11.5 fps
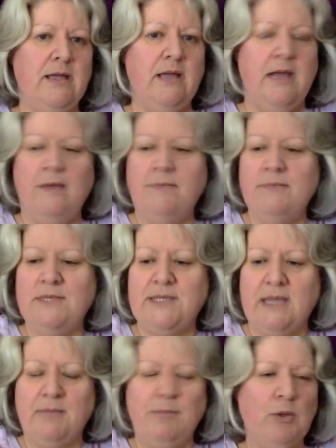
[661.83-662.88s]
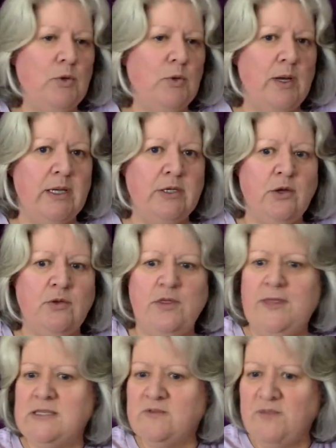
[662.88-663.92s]
the dark blue, I know that
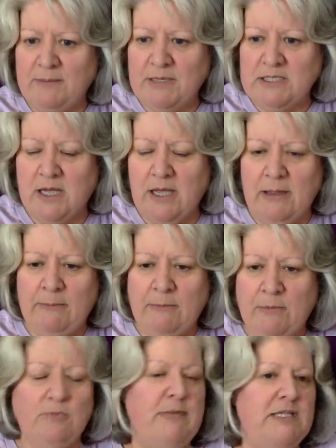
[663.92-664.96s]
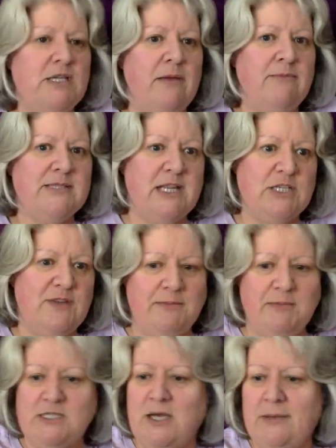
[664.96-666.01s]
that's family time, me time slash
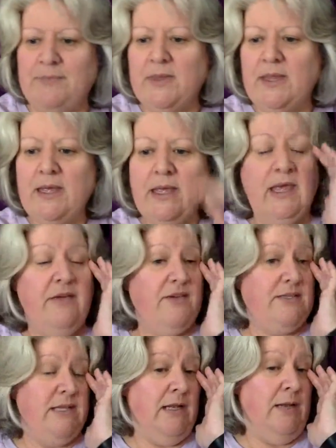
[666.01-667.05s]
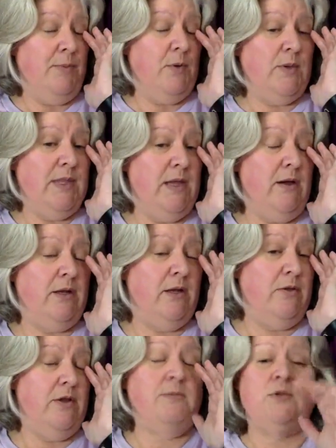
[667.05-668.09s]
family time. If I see light blue in there, I know
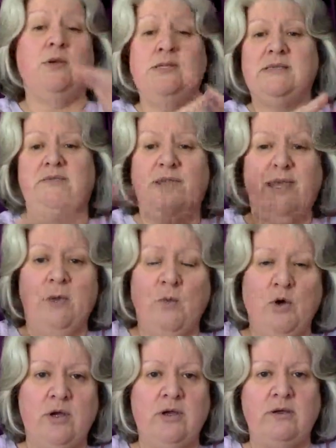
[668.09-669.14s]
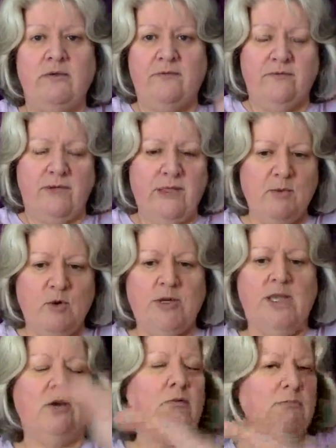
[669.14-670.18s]
that I'm doing some VA work in the
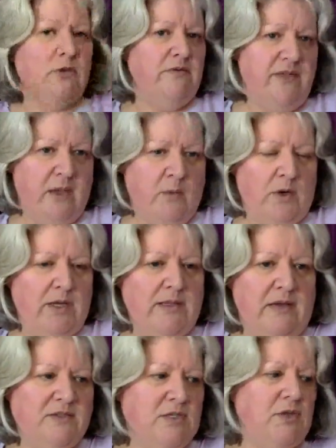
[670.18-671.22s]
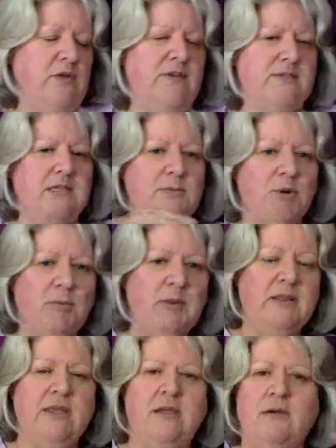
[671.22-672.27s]
morning, or I'm doing VA work in the afternoon. If I see the purple
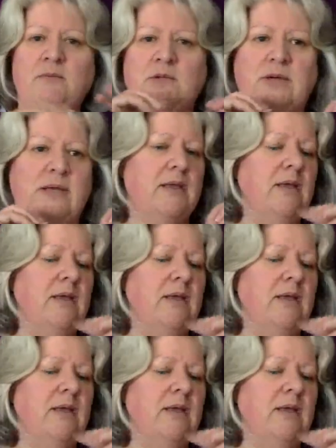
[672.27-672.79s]
in there, I'm doing